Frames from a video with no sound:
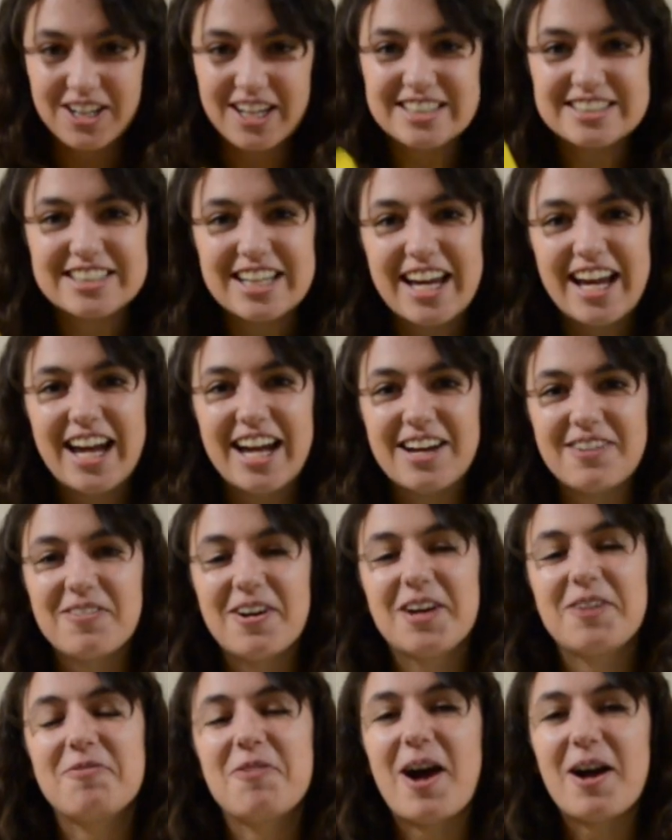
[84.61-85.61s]
like saying
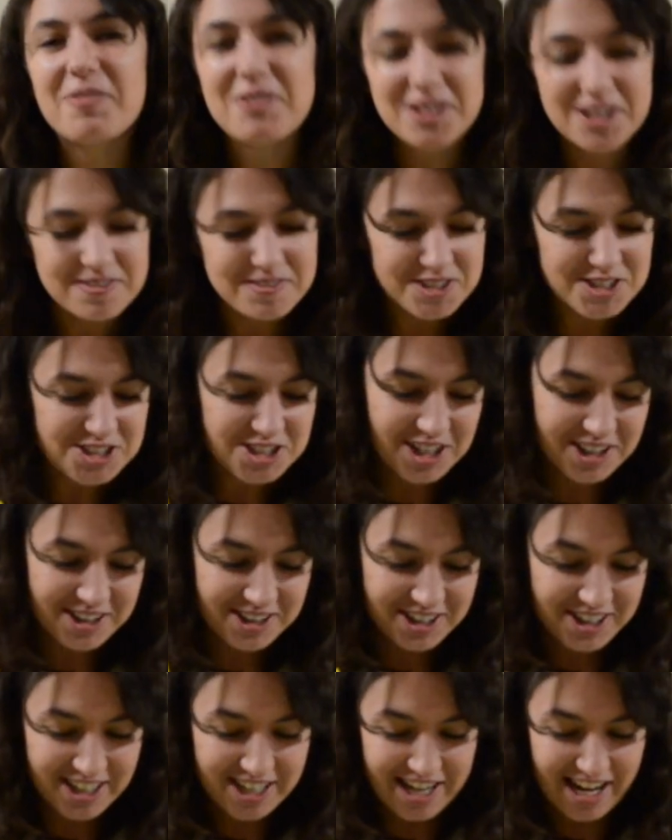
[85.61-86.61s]
like why we love each
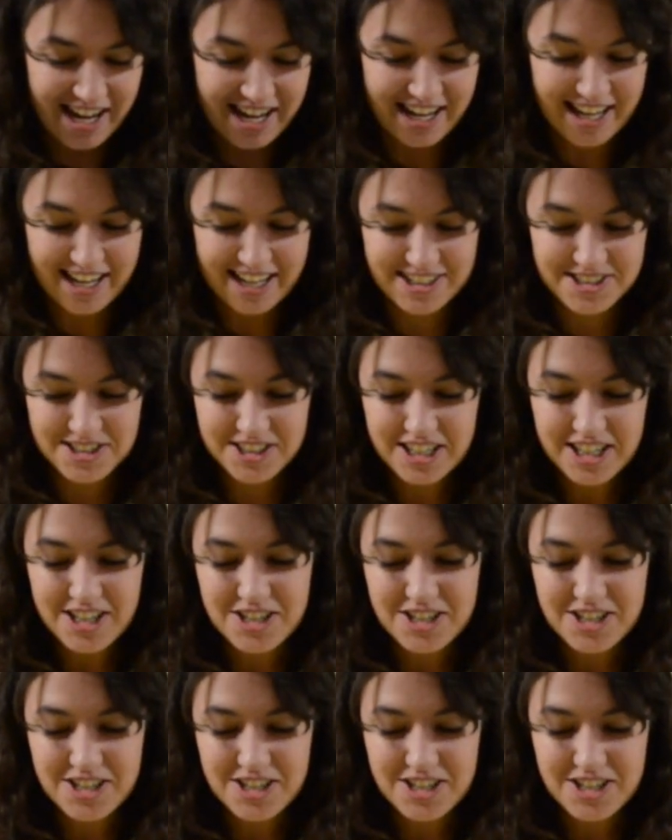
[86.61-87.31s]
other and